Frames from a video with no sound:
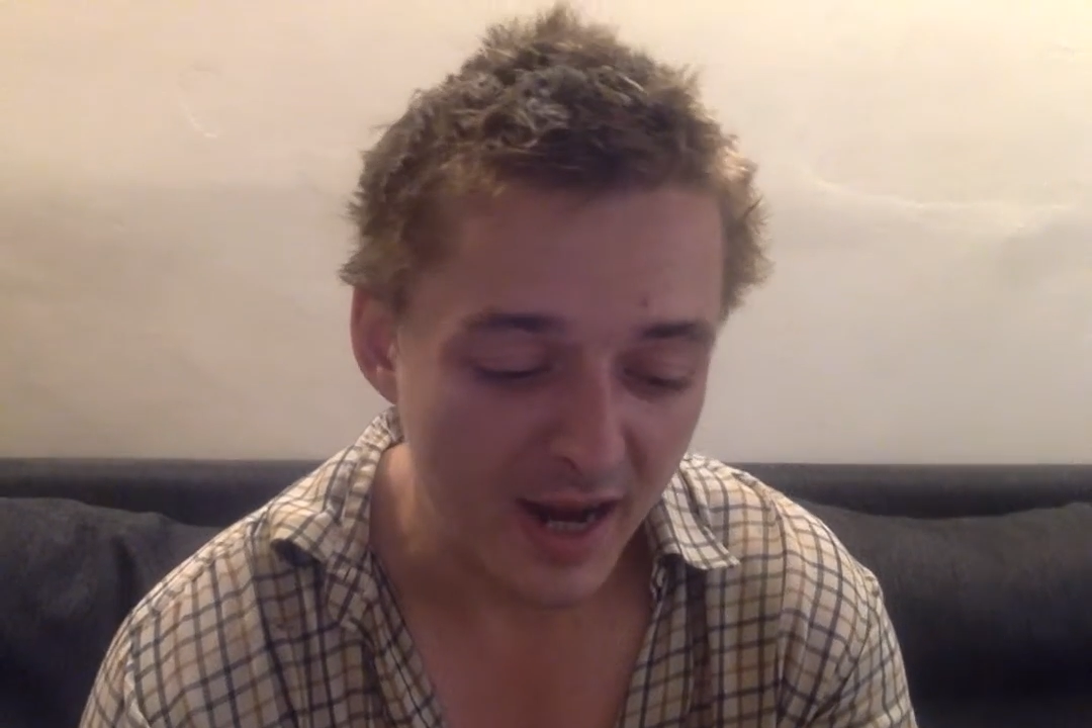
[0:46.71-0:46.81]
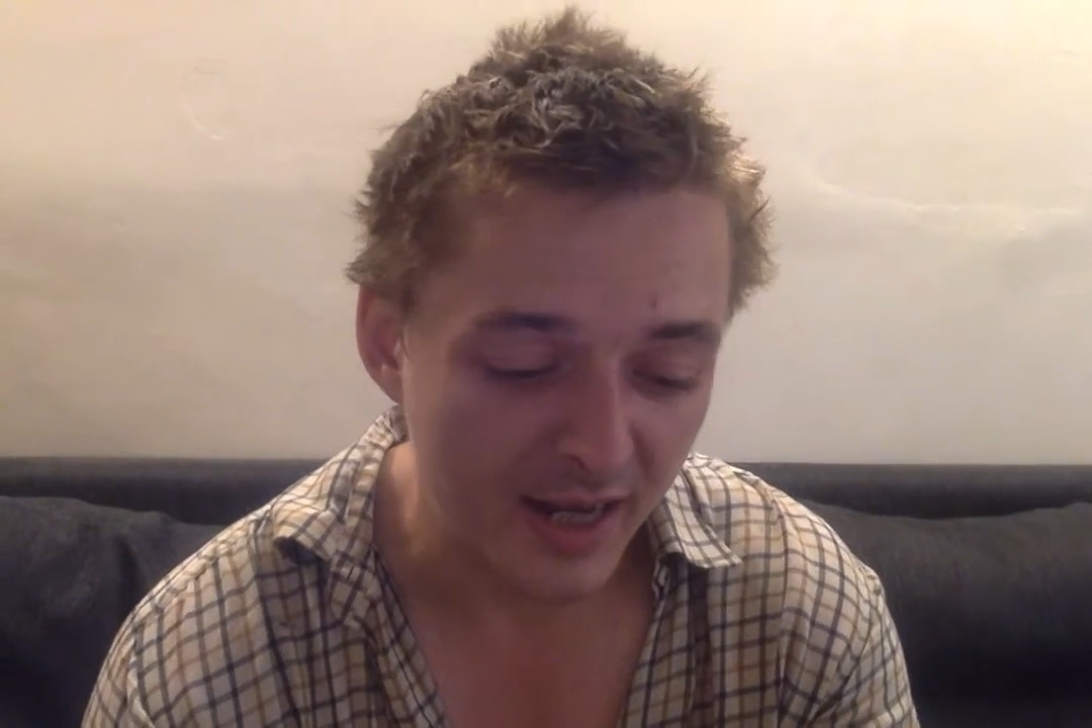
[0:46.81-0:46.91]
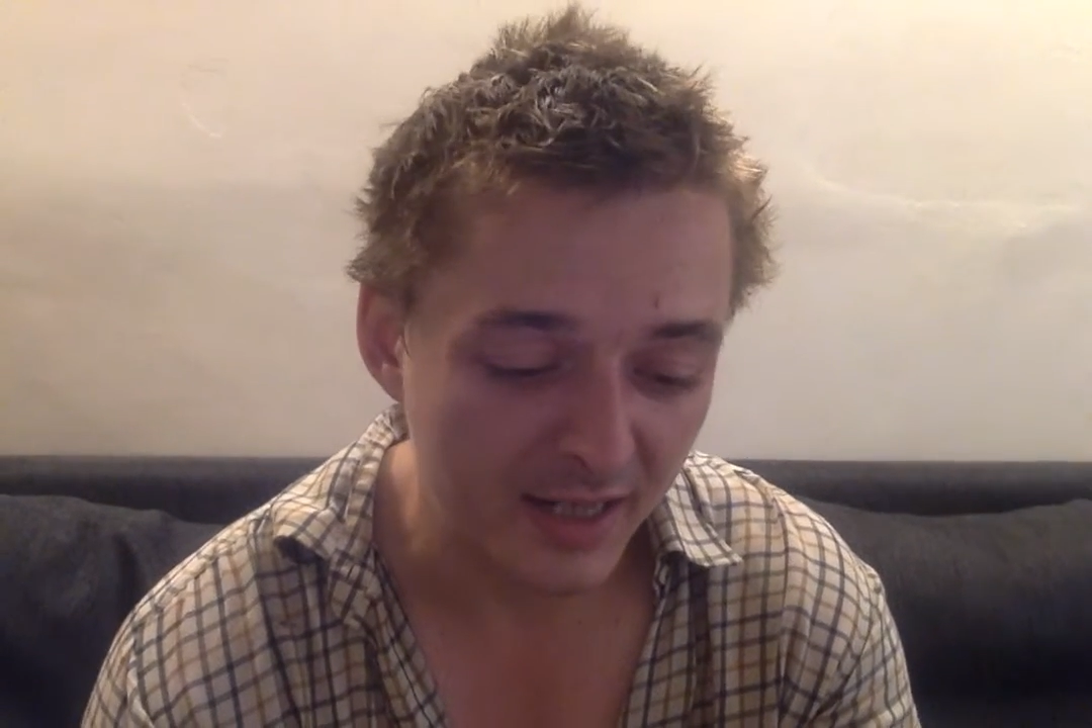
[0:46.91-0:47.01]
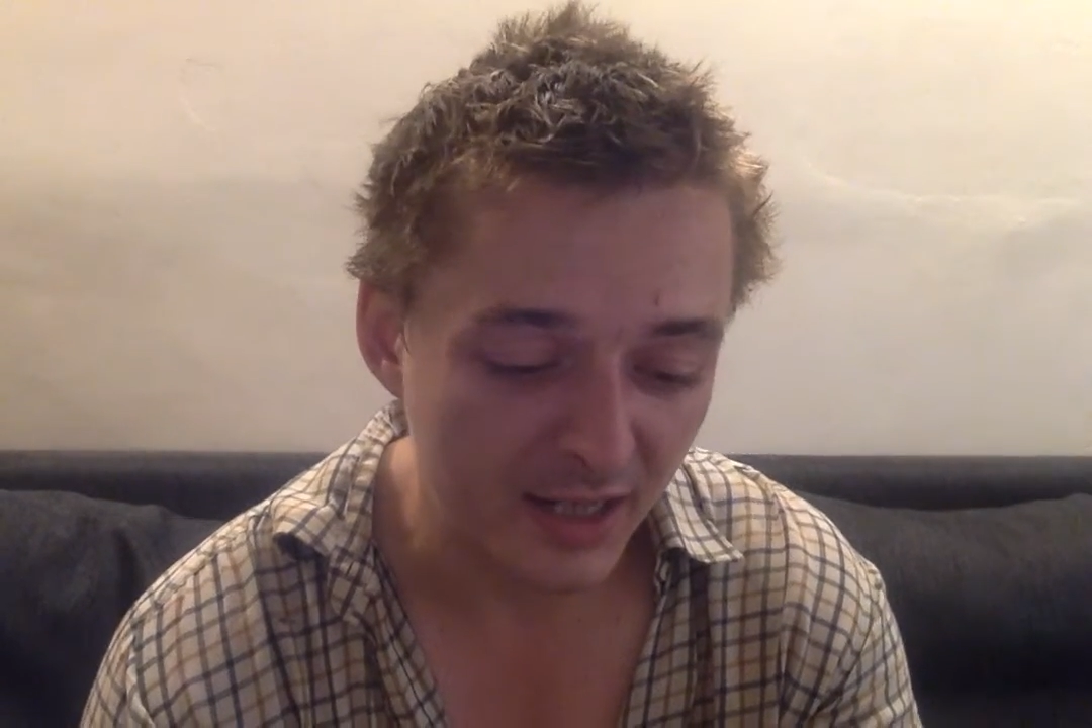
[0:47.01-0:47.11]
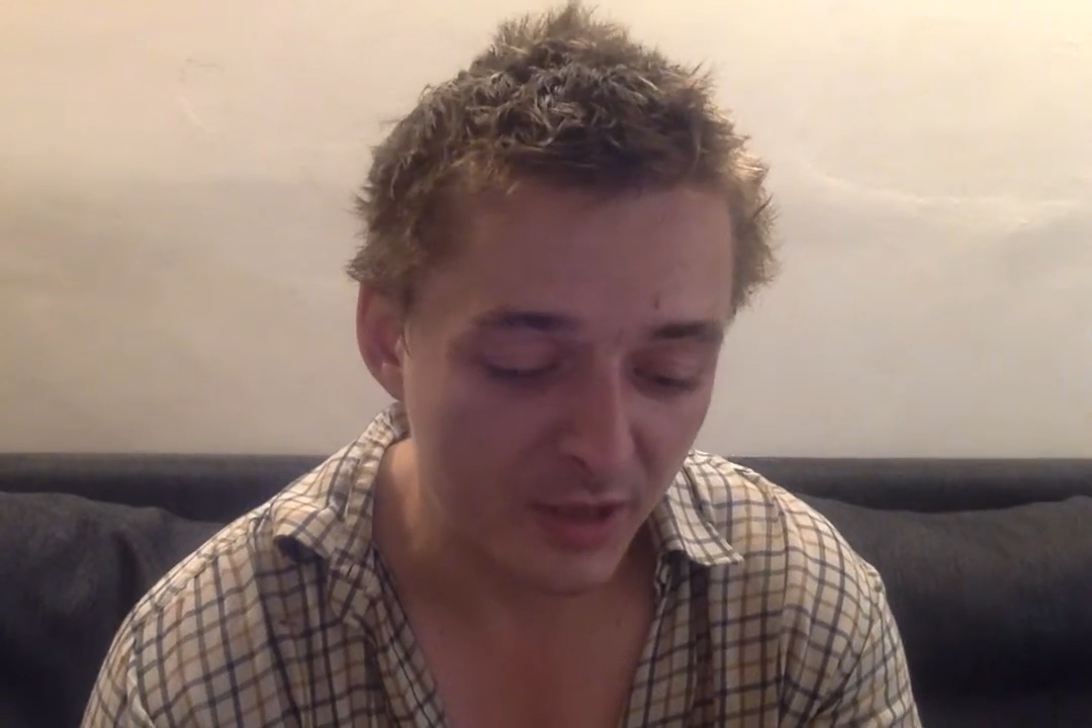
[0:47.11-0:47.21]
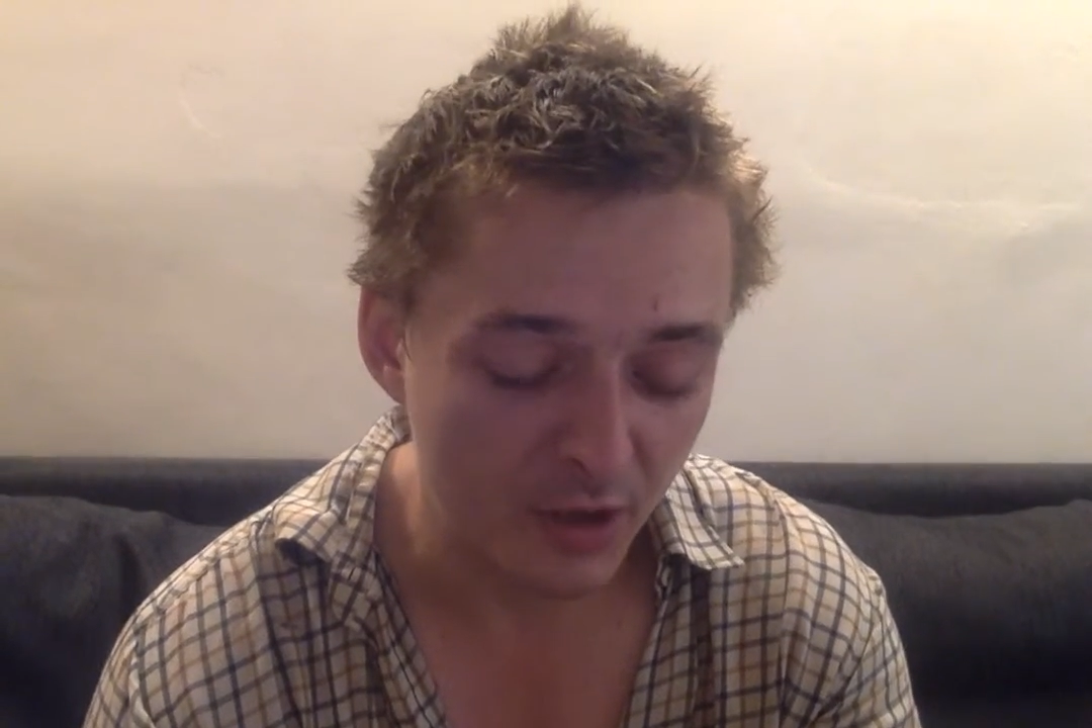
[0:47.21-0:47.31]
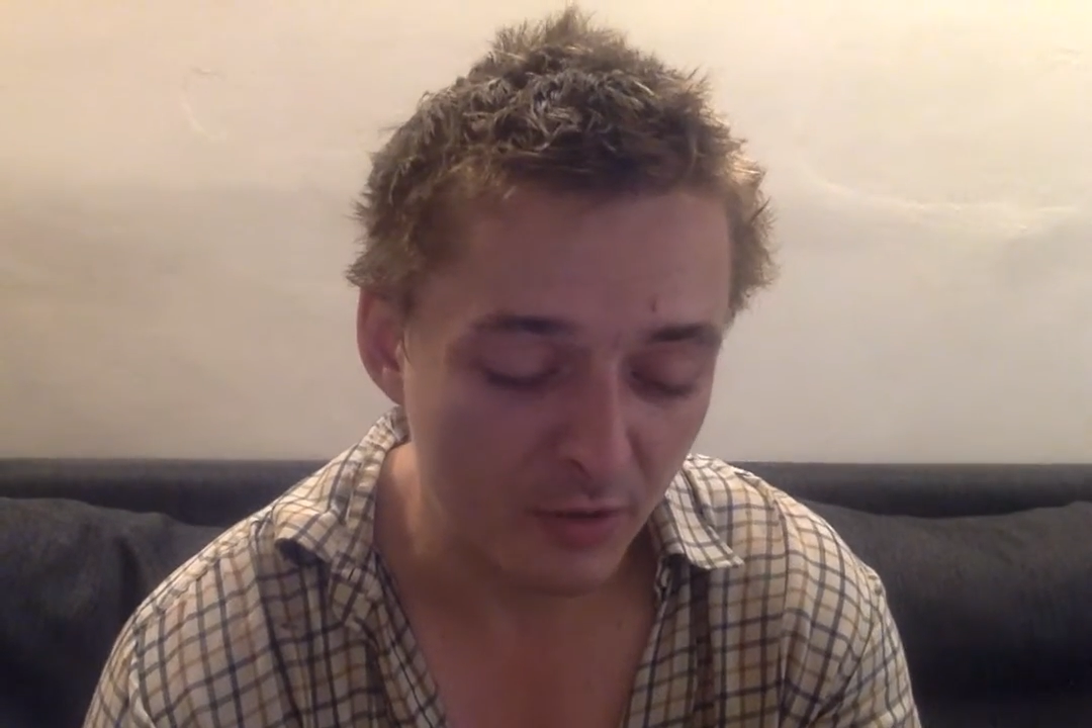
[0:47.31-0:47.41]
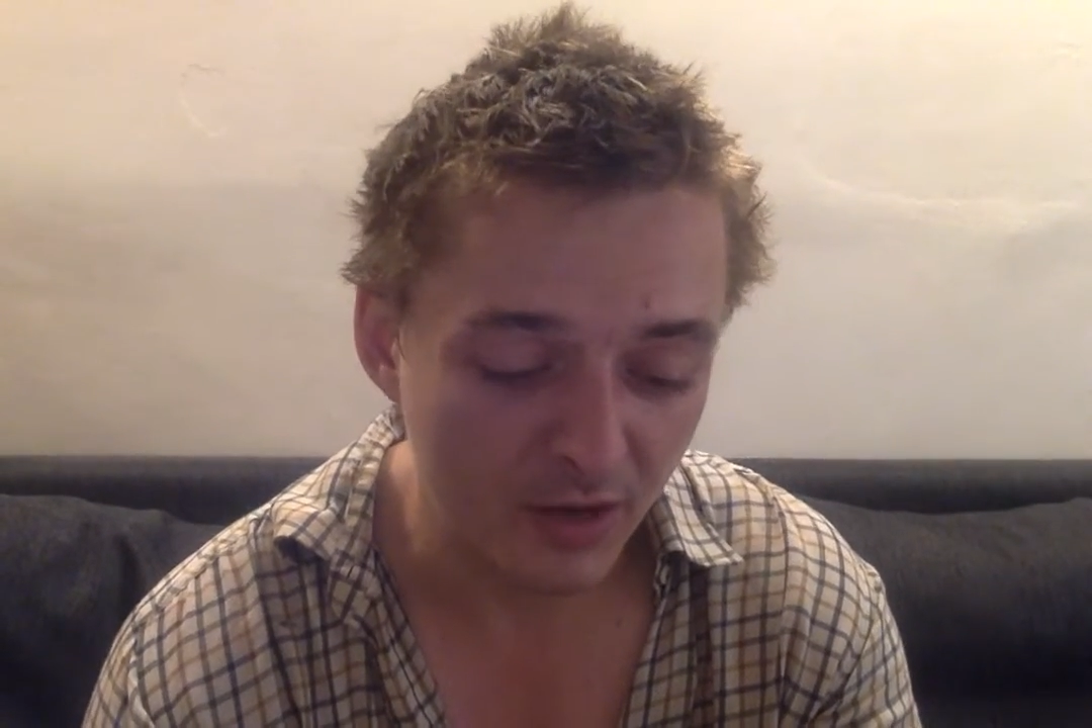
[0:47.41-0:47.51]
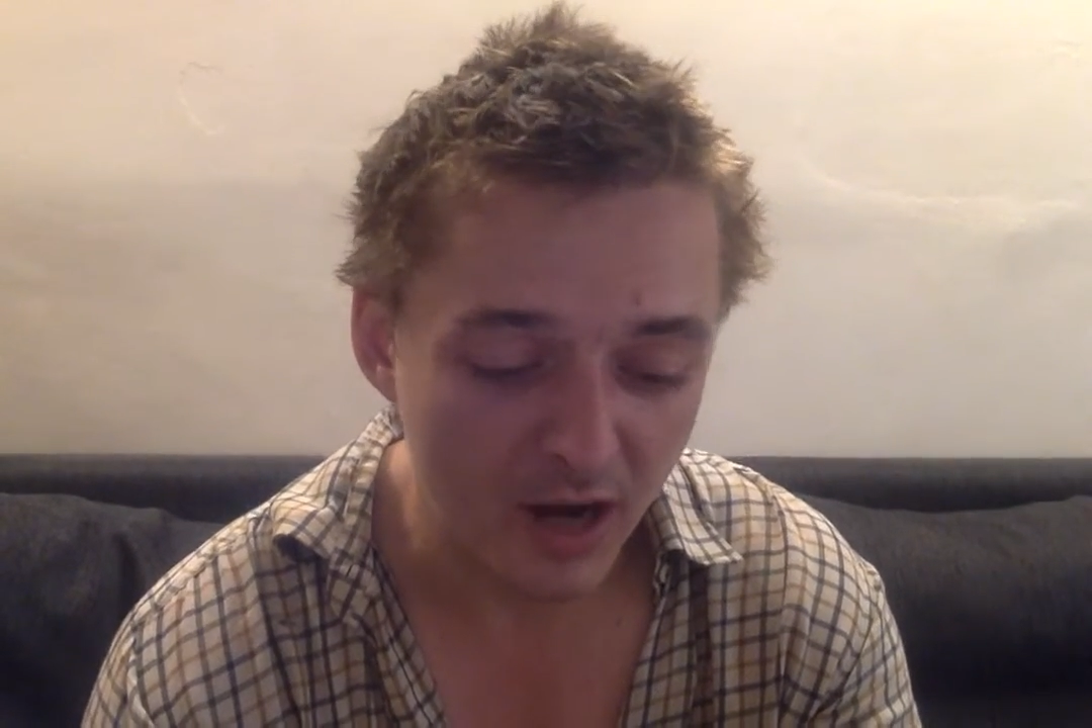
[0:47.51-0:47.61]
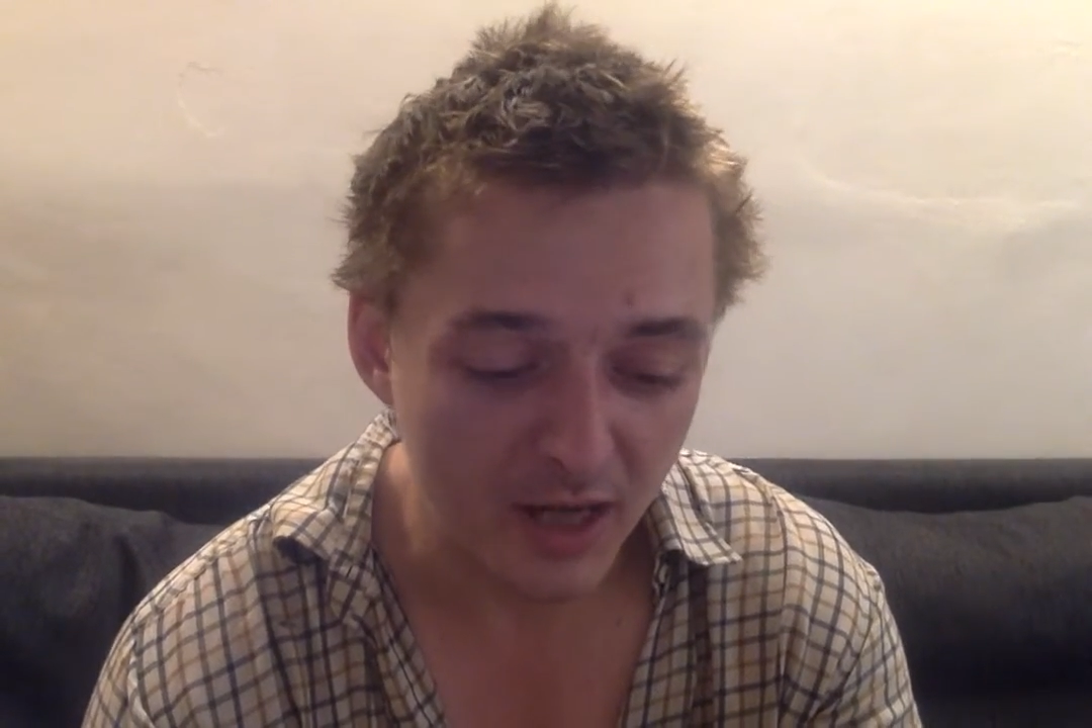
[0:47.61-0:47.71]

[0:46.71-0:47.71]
And I know